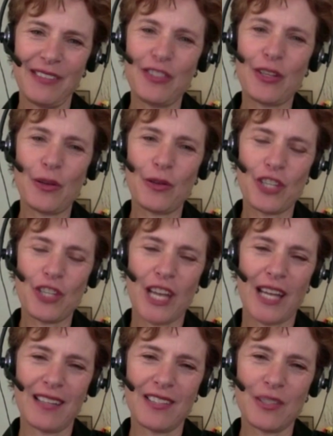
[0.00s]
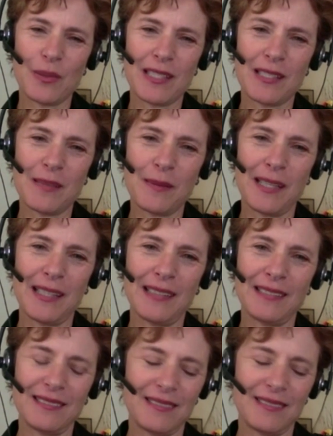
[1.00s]
You don't challenge once in a
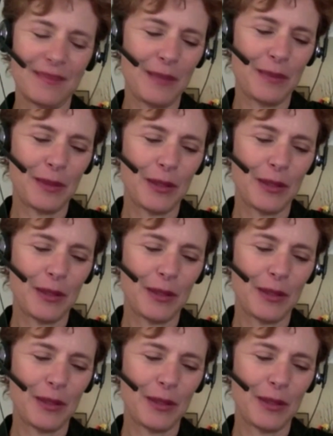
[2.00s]
while. People